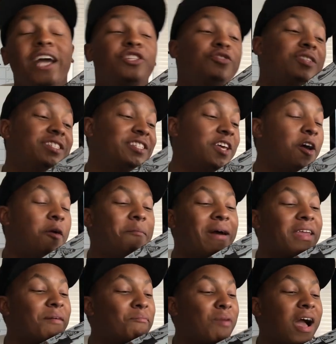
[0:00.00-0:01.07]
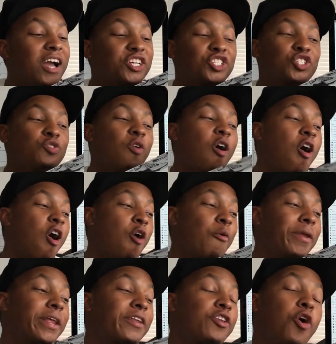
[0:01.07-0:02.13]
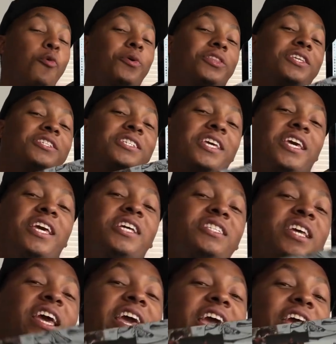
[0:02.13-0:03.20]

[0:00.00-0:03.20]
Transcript: As you can tell by the box, you already know what this is.